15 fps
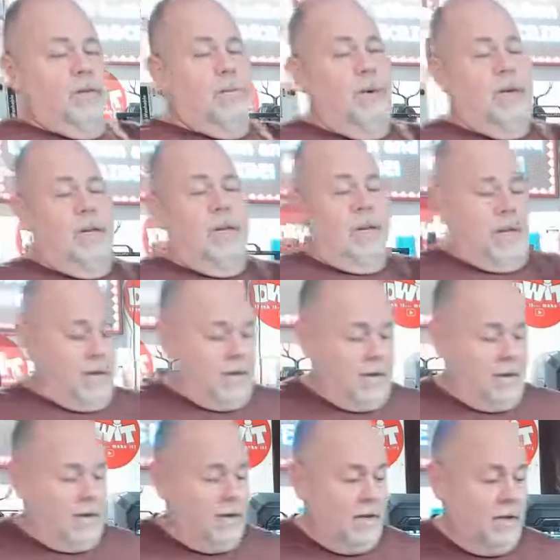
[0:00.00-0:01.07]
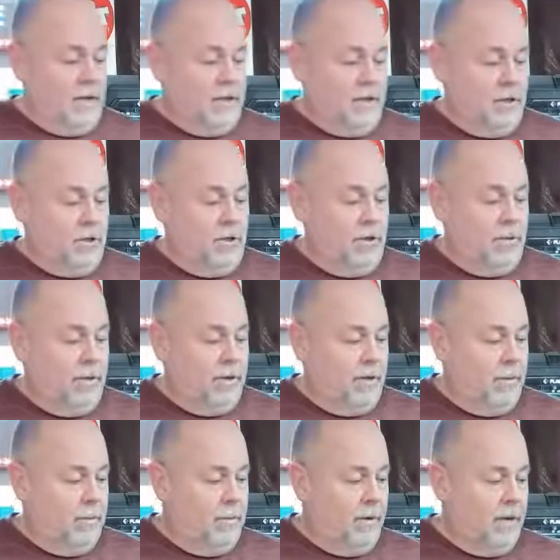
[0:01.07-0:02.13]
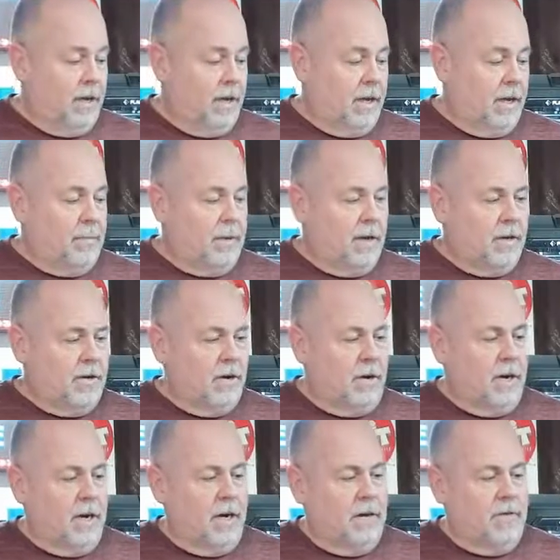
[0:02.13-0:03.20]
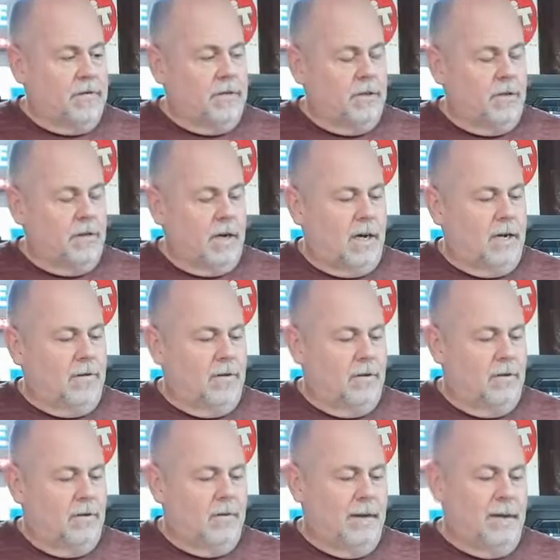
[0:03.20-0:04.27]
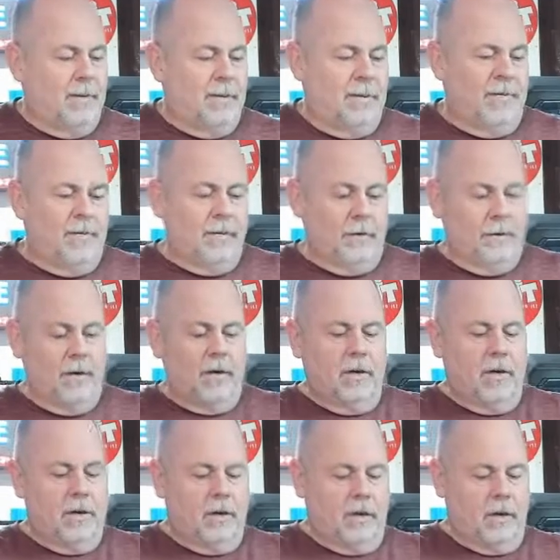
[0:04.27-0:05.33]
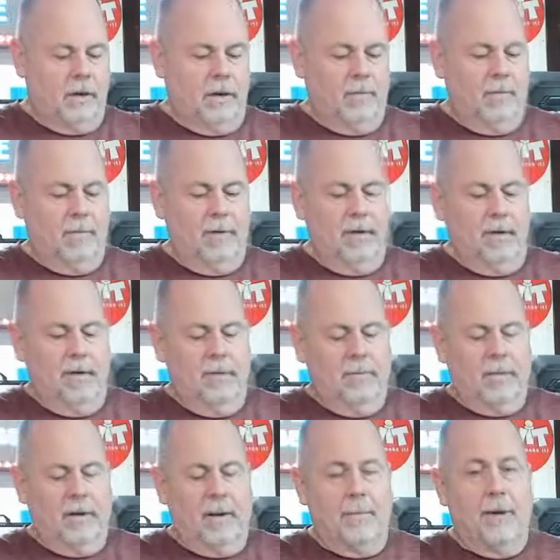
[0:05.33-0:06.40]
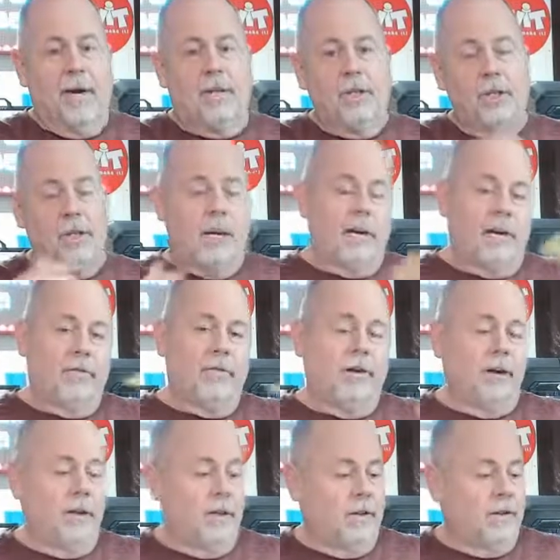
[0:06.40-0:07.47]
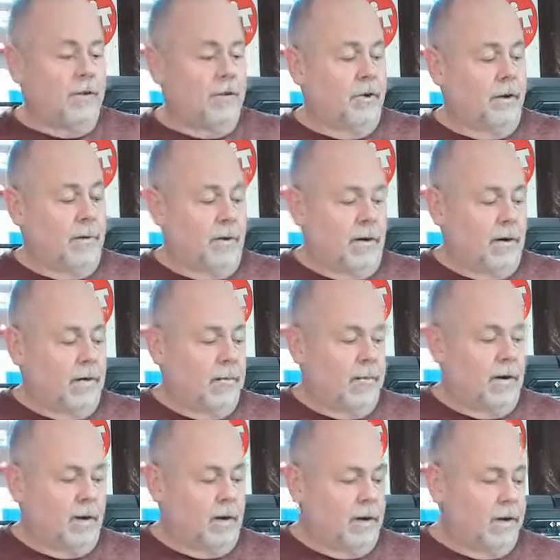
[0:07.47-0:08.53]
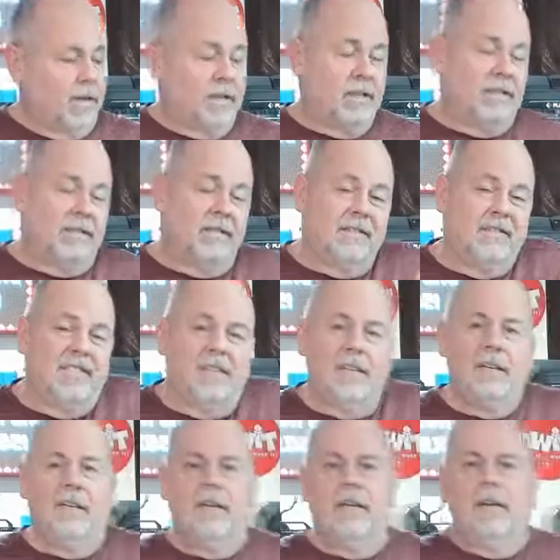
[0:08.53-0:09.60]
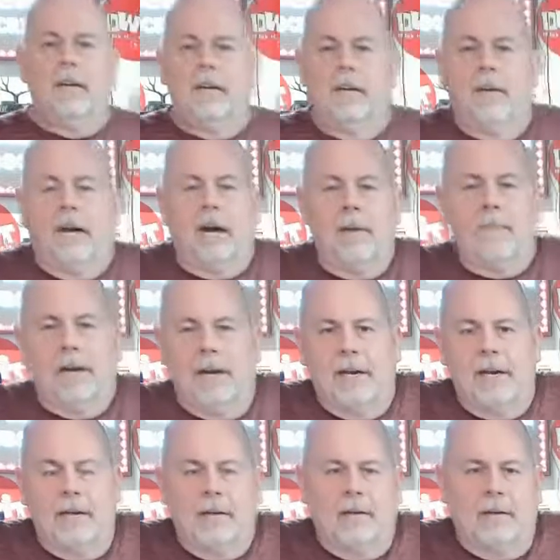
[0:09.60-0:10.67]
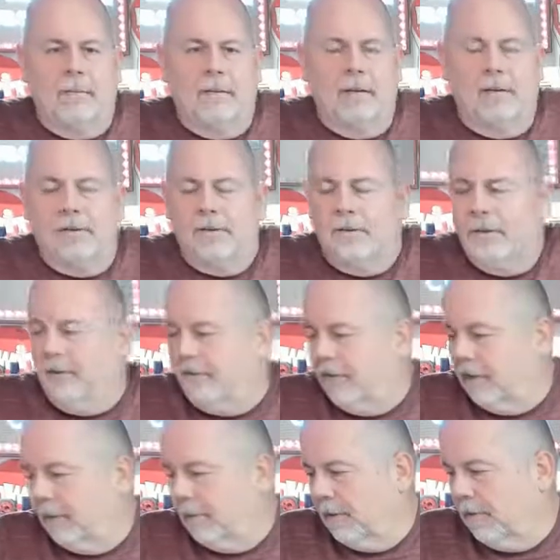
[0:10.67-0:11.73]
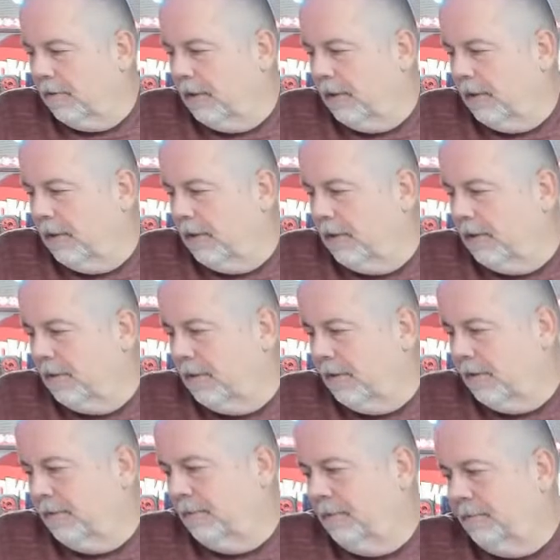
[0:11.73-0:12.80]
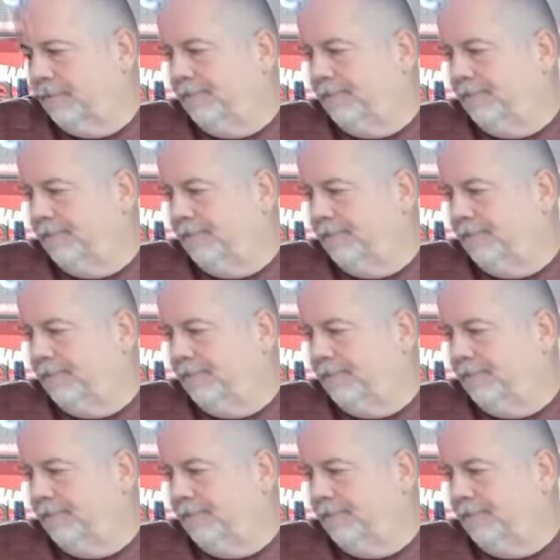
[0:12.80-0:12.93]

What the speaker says: as well, other than this issue with the heat bed turning off. So I don't know. It might have been a fluke. But I'm gun shy to try another 31-hour print. So I might. I mean, it's only filament, right? So,